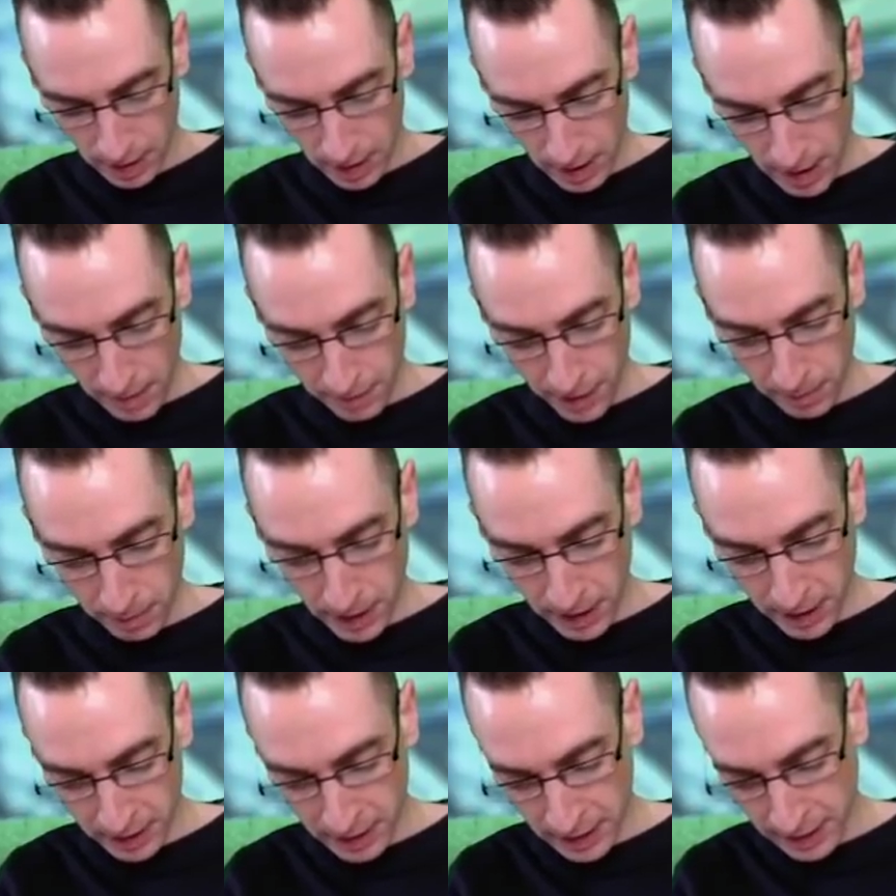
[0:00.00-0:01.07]
I'm very
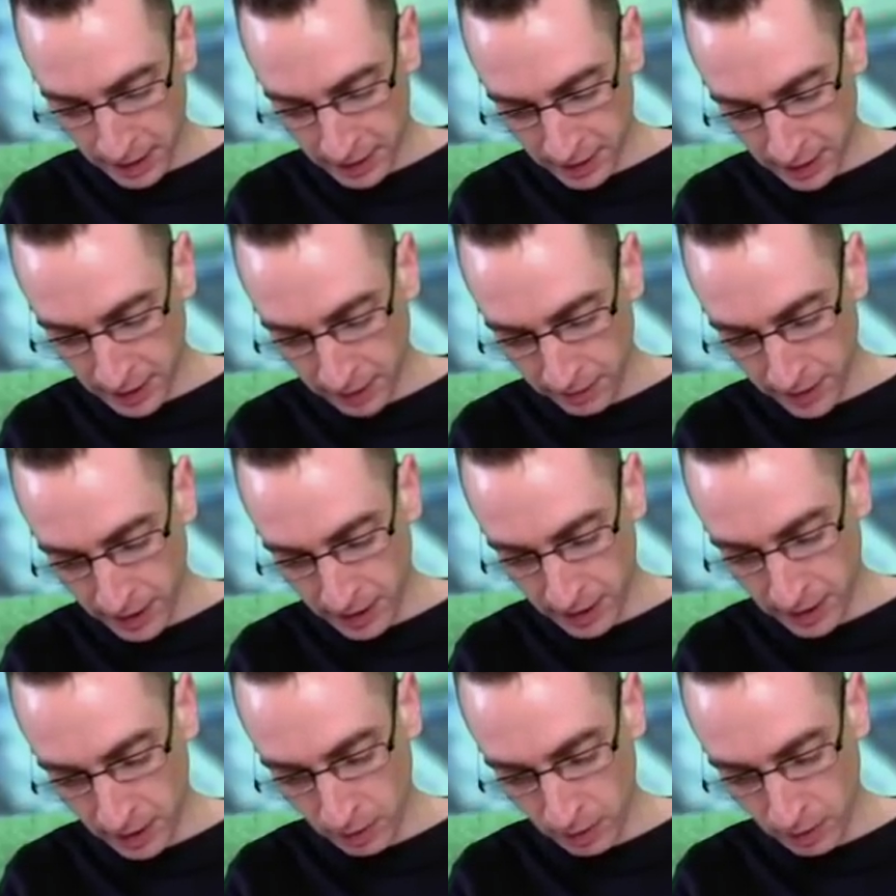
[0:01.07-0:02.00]
pleased at. Let's see if this is going to